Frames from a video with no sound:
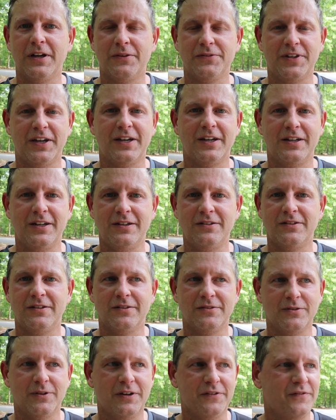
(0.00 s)
I'll take it easy
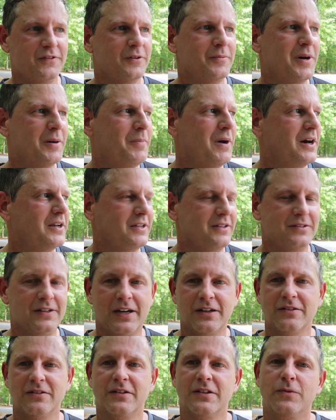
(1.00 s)
until I feel my body is
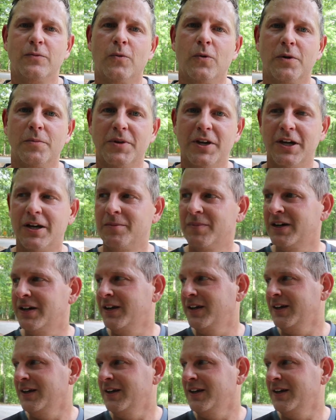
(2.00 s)
actually warmed up.